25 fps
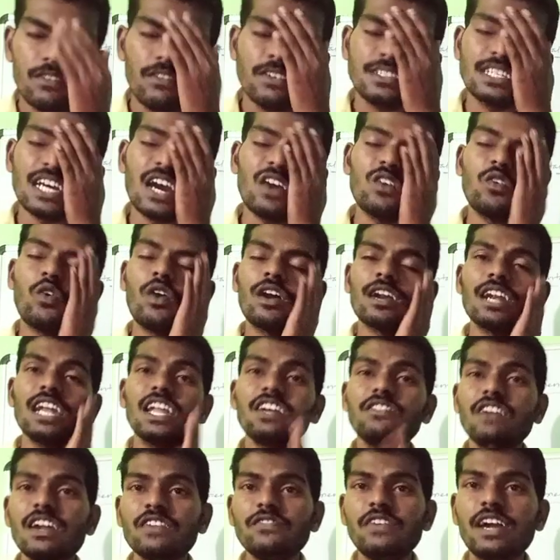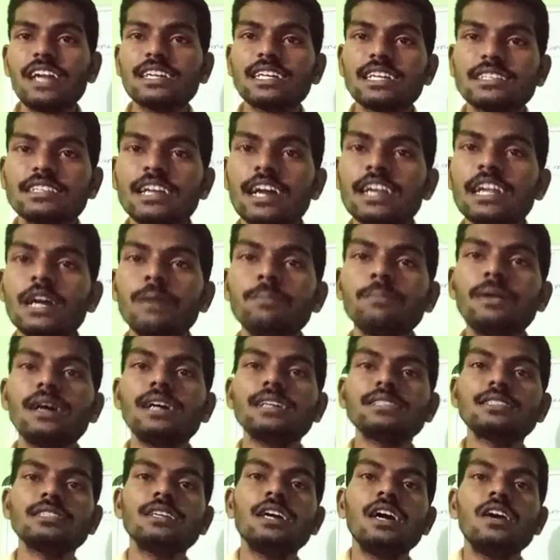which have only one factor. The
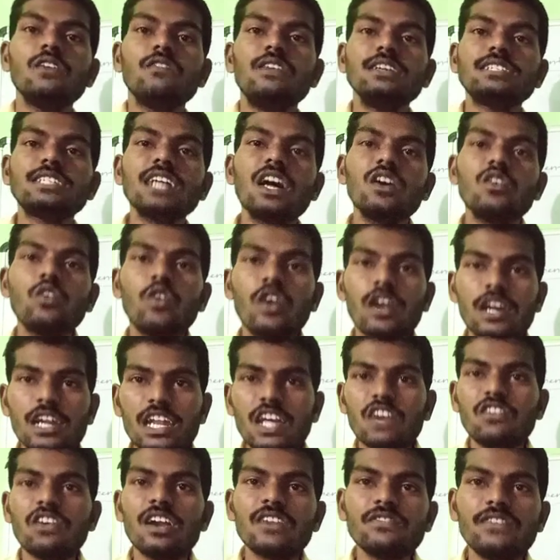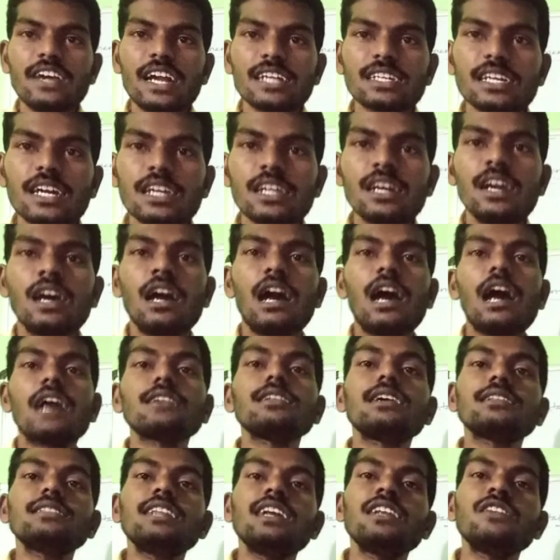numbers which have only one factor
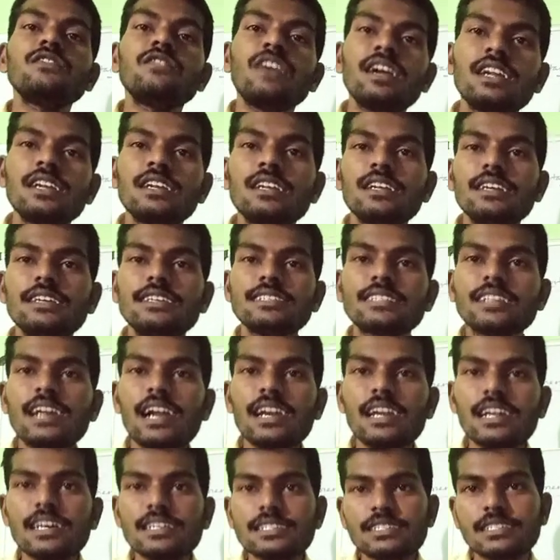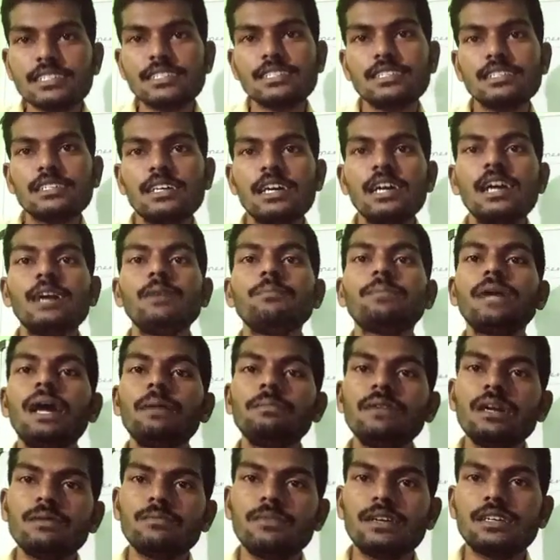other than 1 is called as
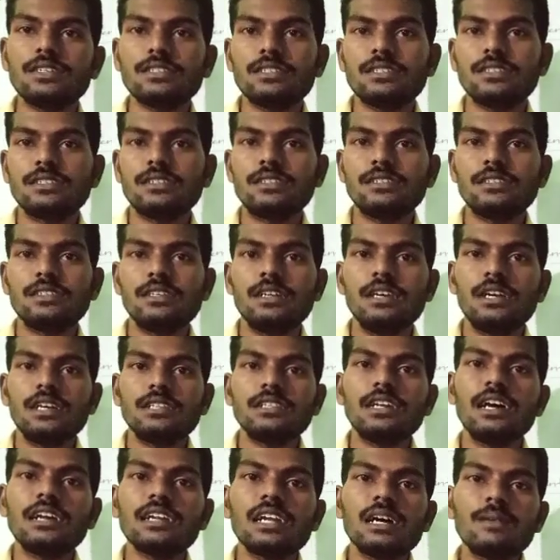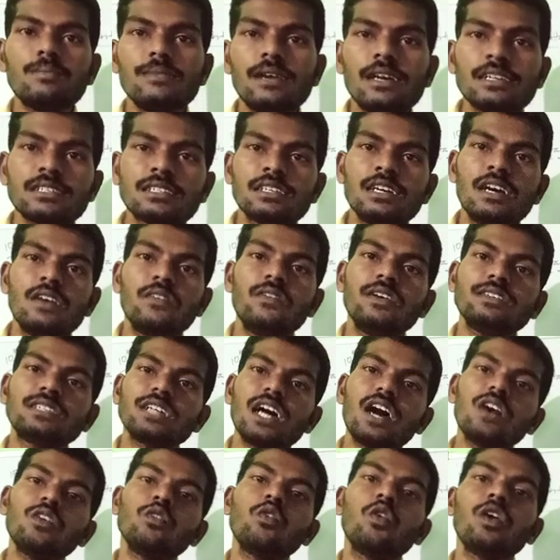prime numbers. The numbers which
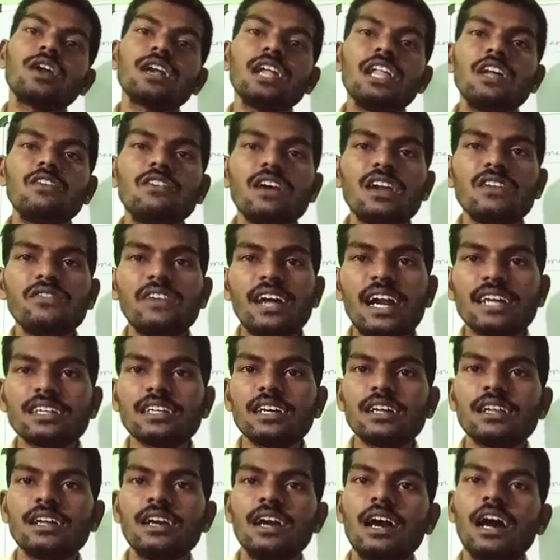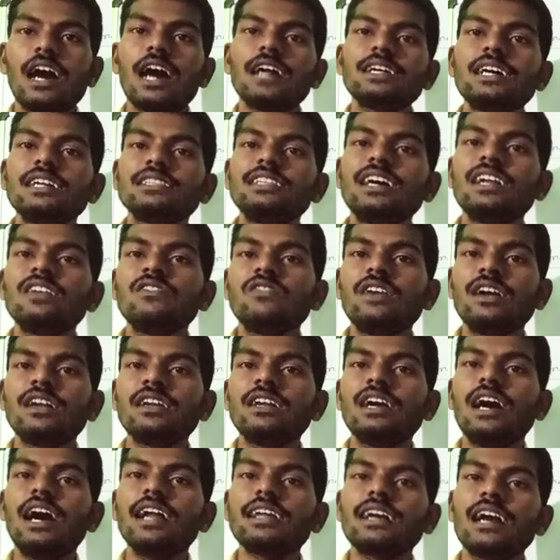have only one factor other than
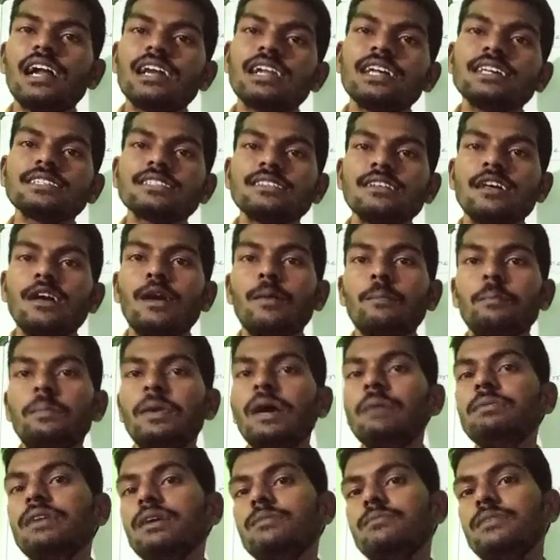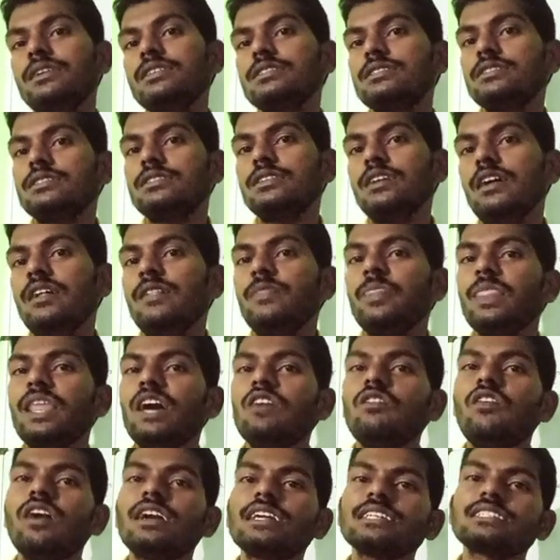1 are called as prime numbers.
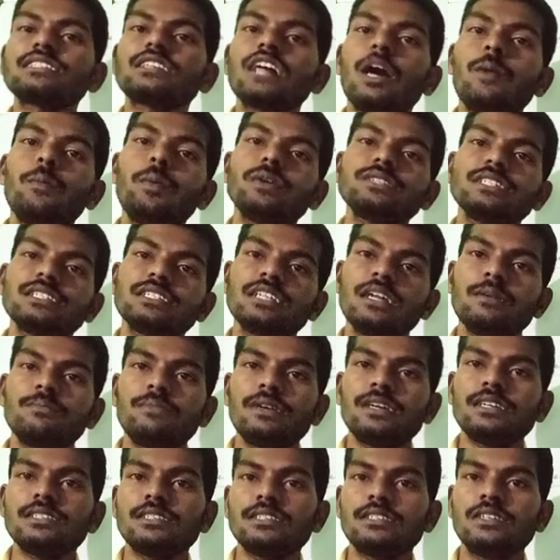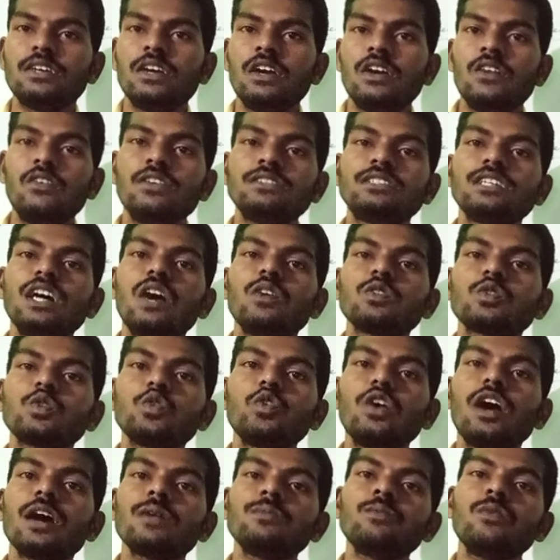Now, what is composite numbers which have
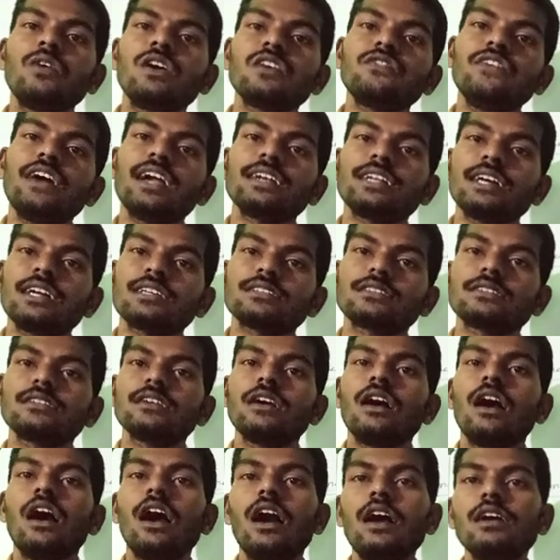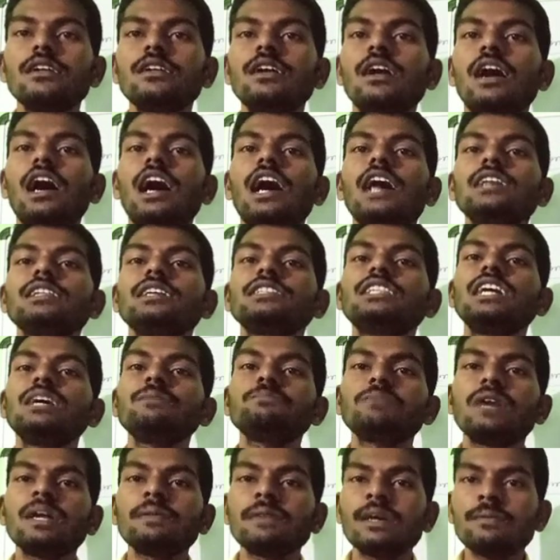2 or more factors or other
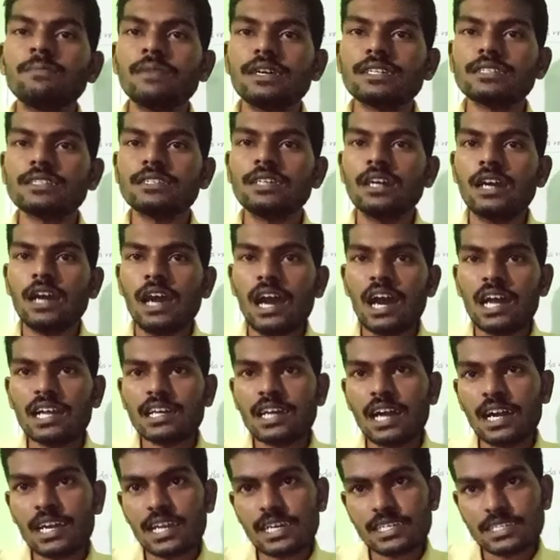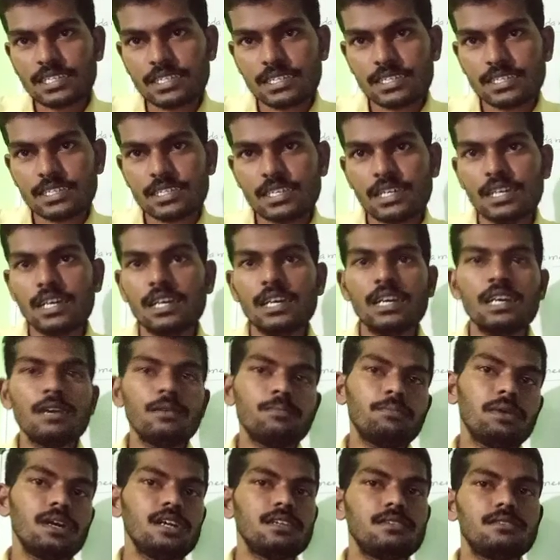than prime numbers are called as
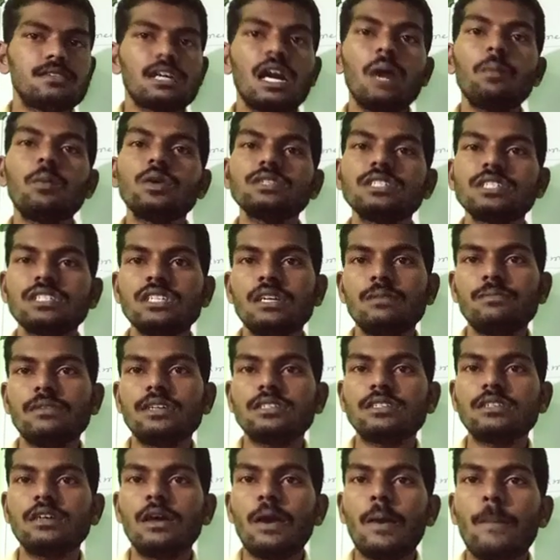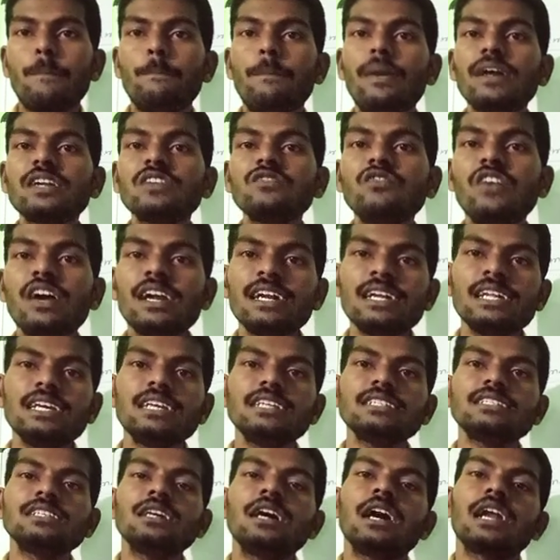composite numbers. But 1
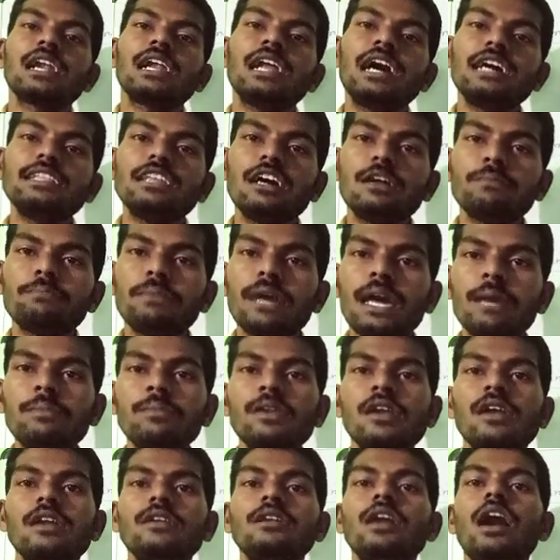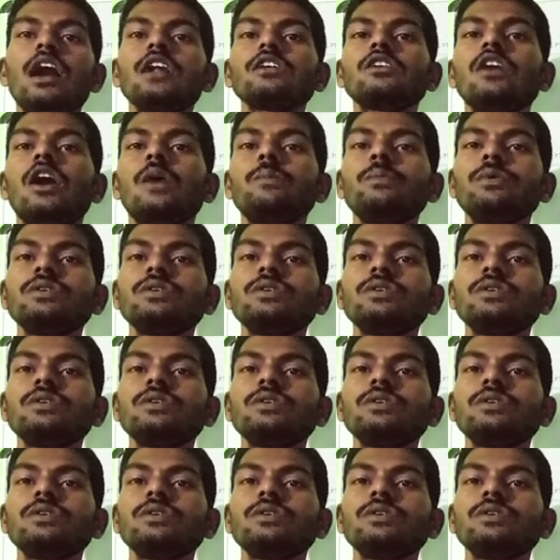is neither prime nor